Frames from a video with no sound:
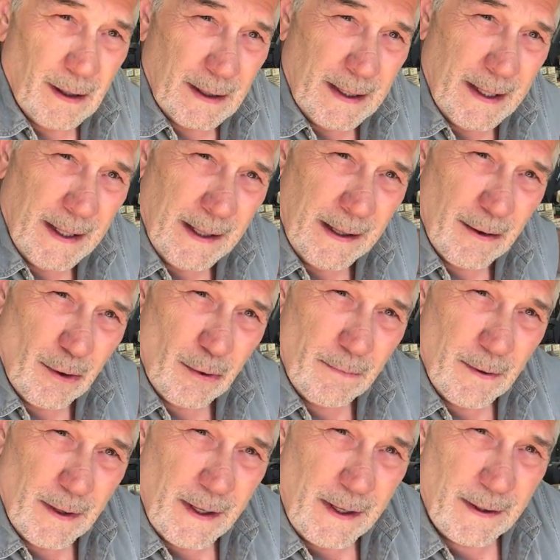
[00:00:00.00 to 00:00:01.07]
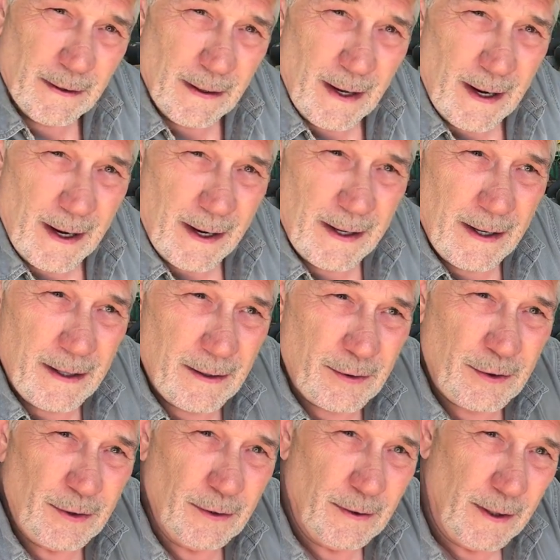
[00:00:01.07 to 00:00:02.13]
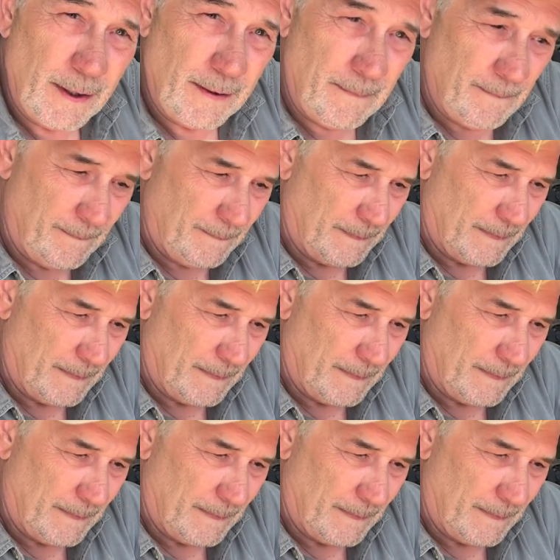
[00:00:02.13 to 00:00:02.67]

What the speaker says: Kenny over at Eagle Eye Shooting